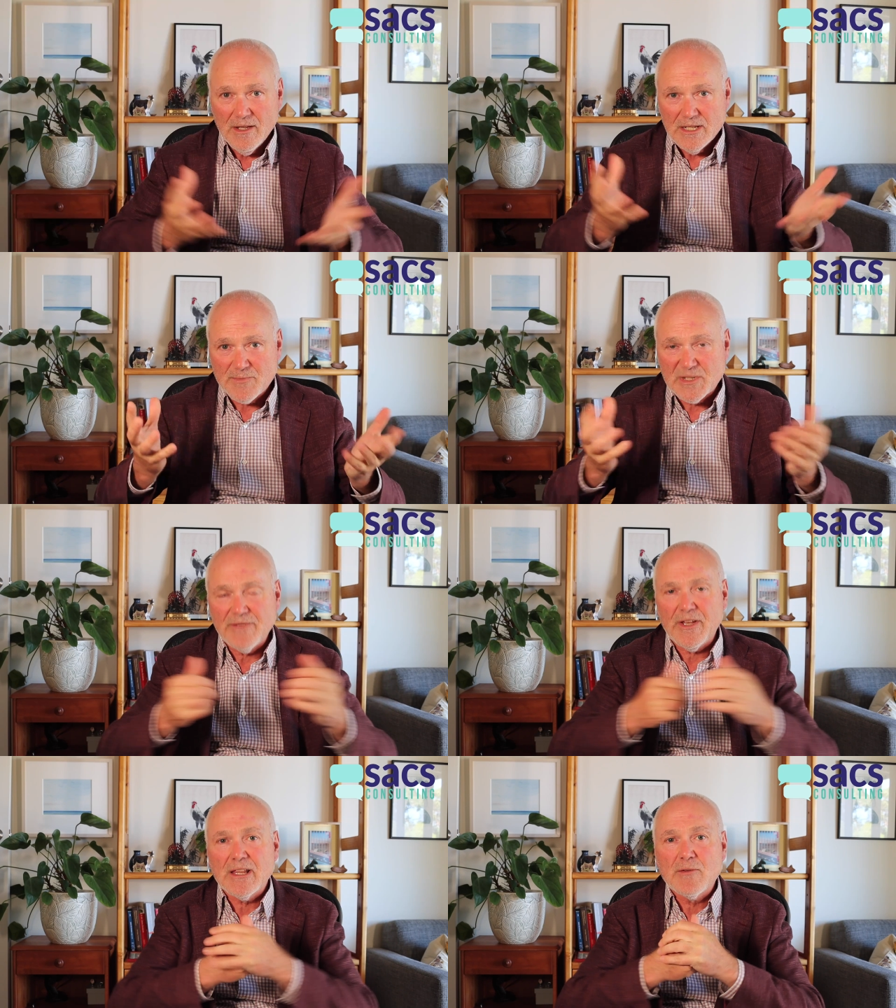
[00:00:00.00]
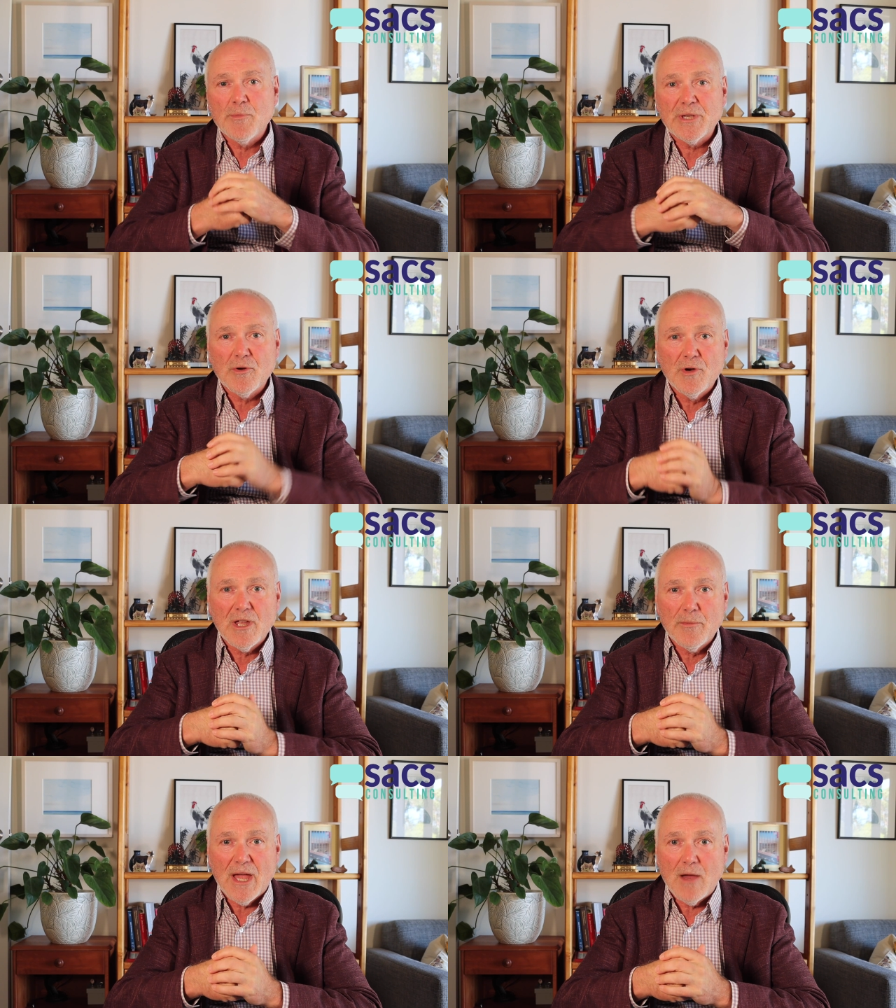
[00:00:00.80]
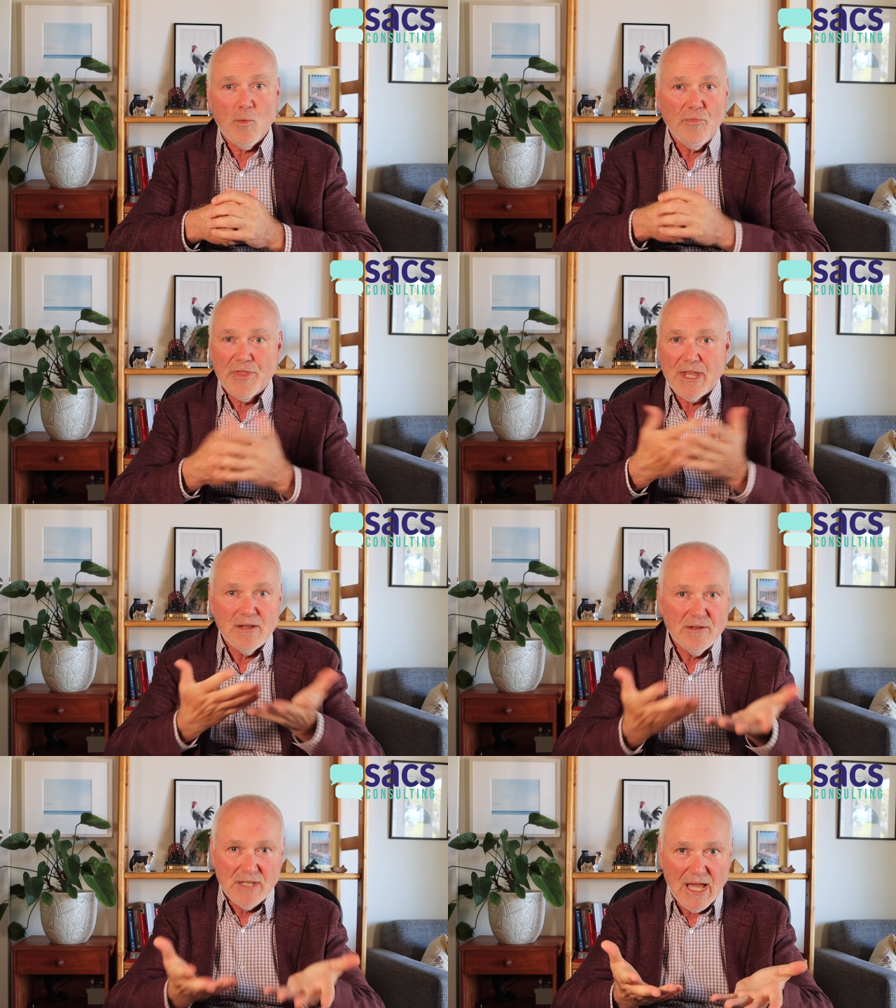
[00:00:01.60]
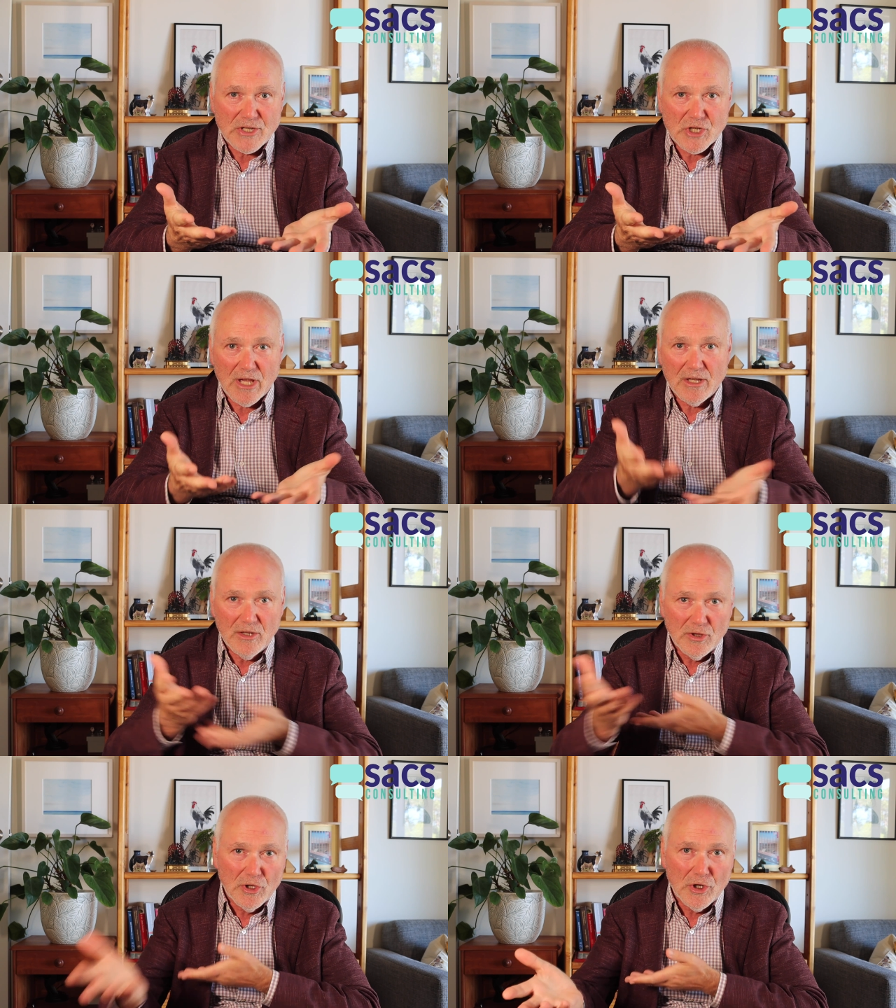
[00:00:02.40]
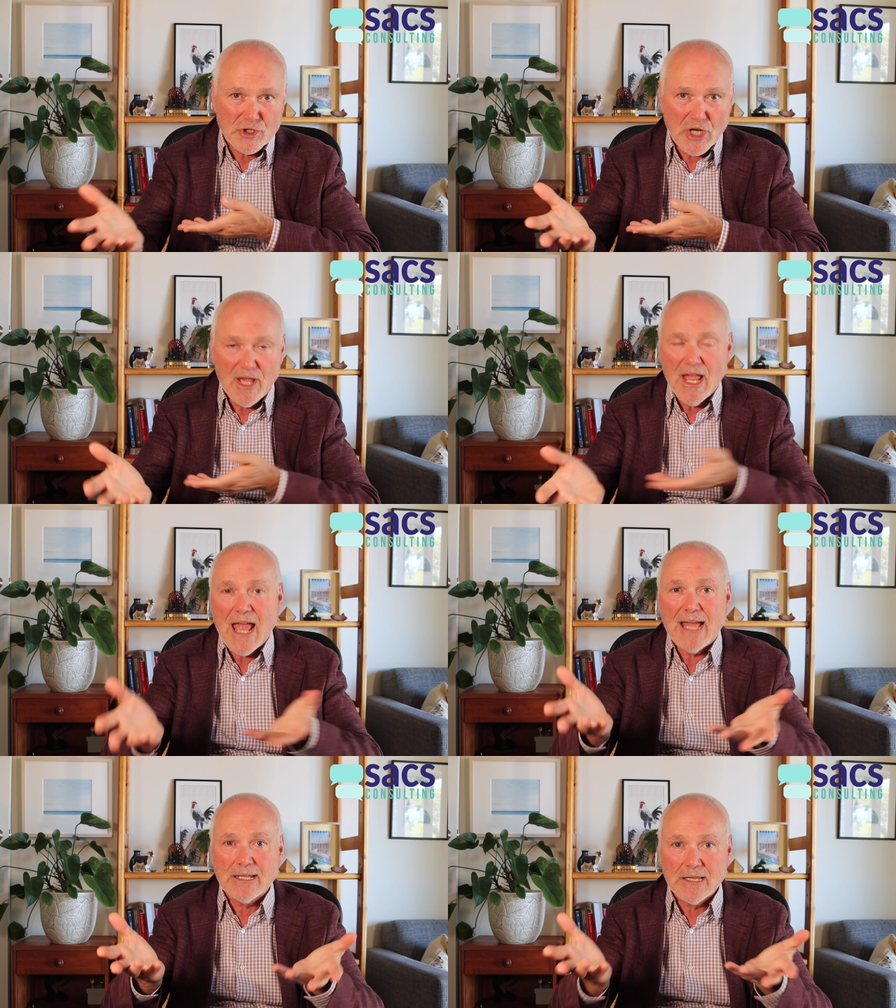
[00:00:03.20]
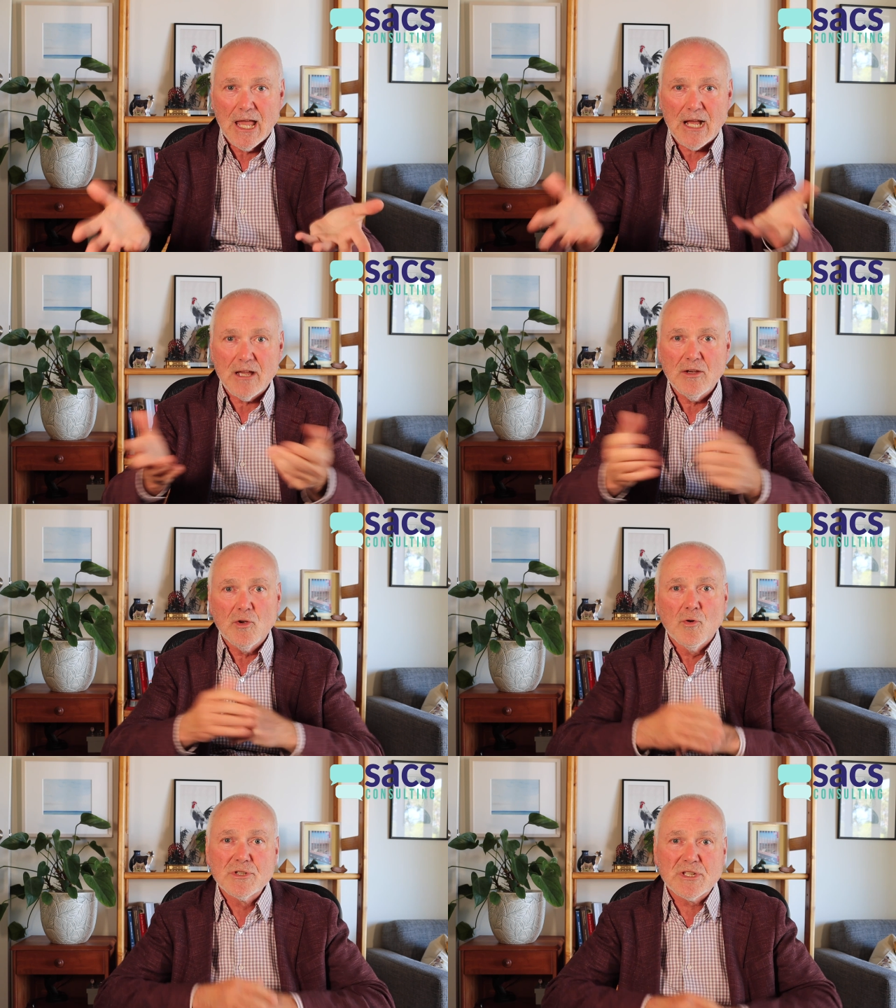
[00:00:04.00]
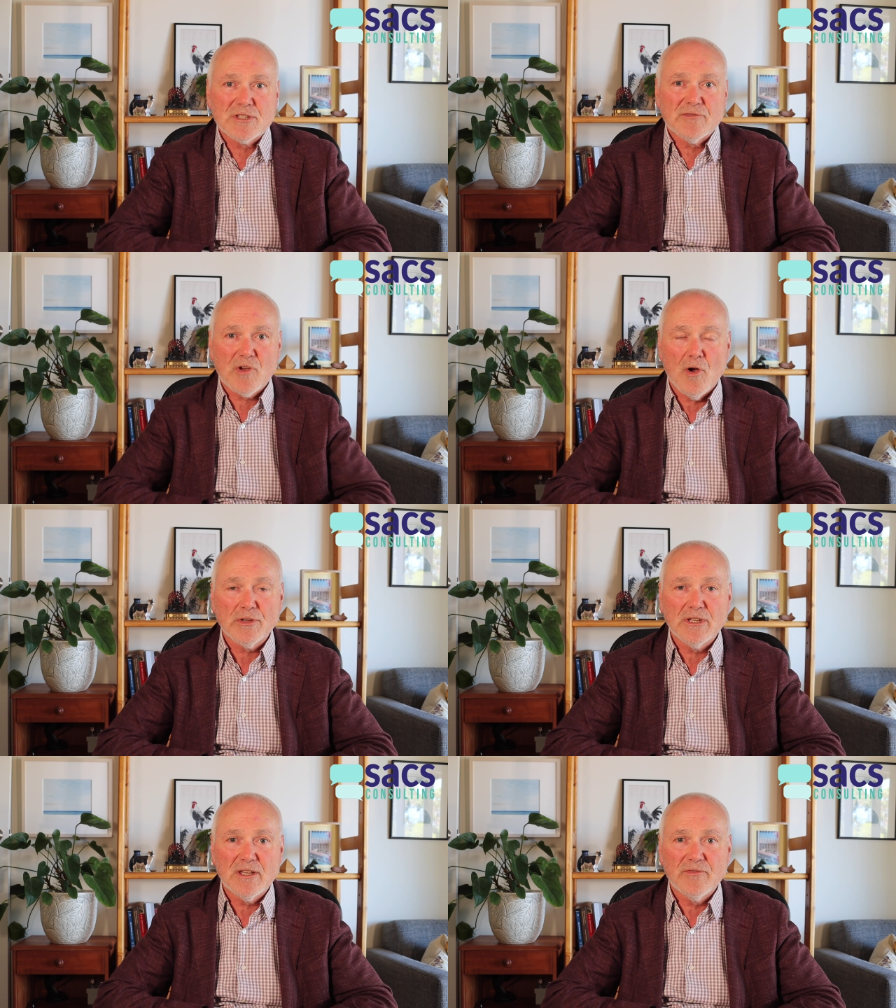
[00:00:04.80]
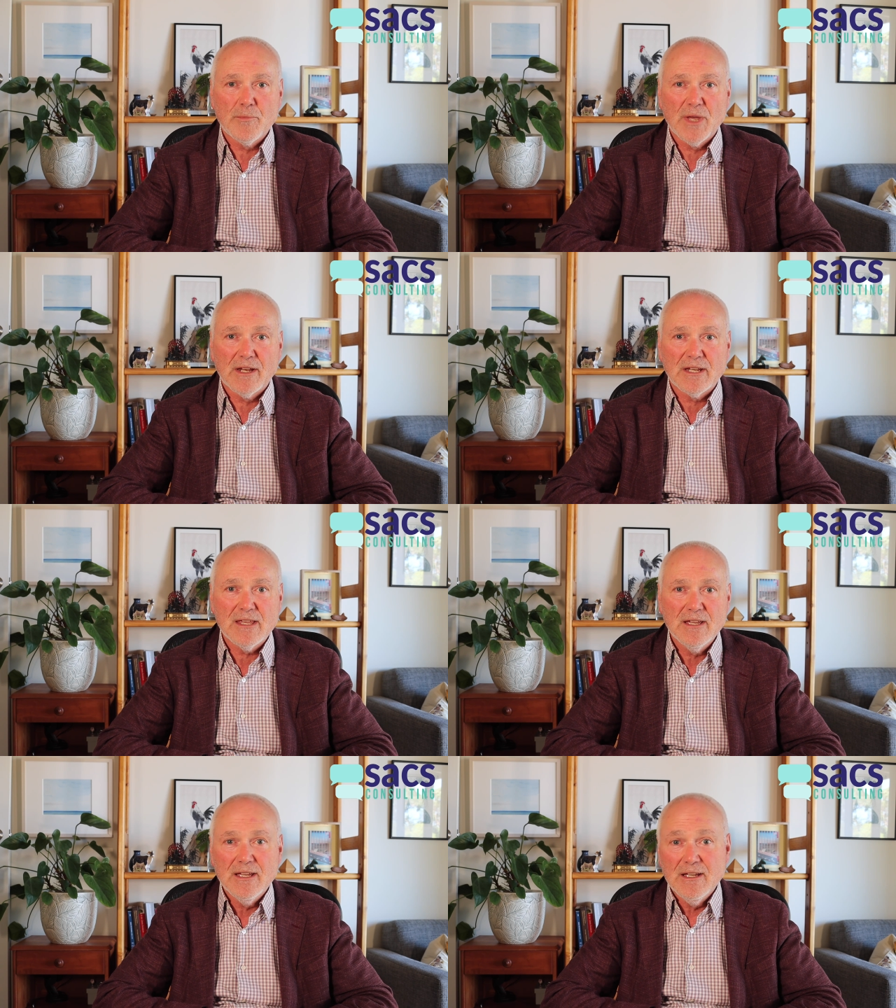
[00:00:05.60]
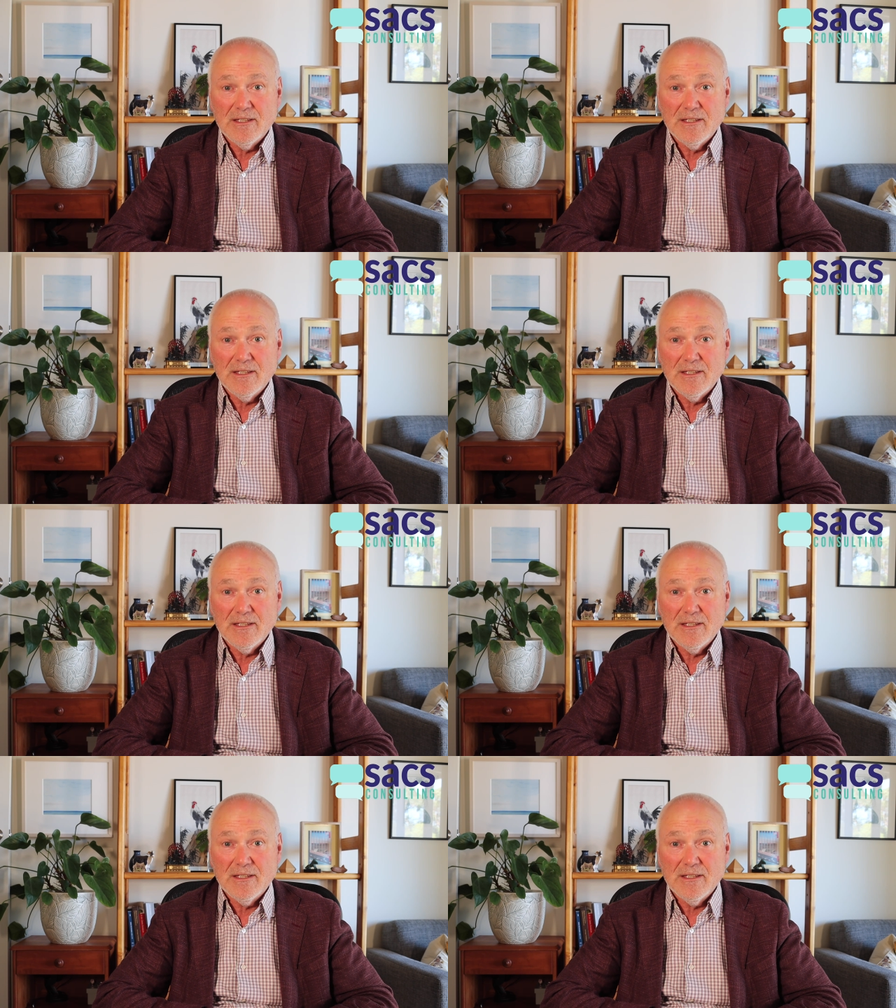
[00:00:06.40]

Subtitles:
Specifically, we'll be talking about the nature, nurture, and luck causes of cognitive ability.